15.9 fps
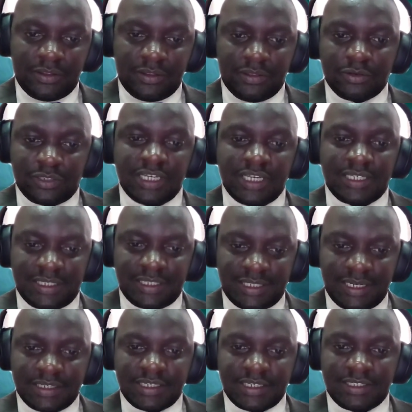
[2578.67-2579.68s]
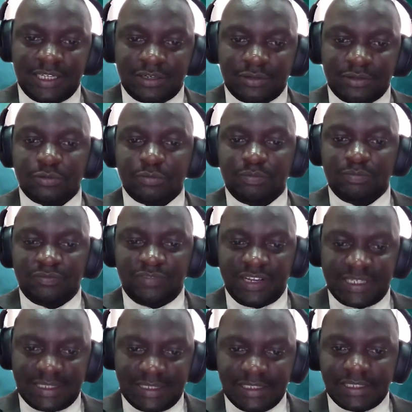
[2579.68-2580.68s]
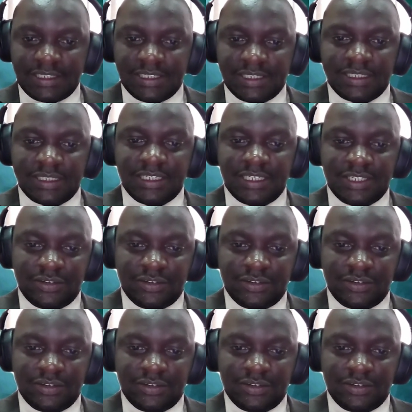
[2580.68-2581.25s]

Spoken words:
those data centers that could facilitate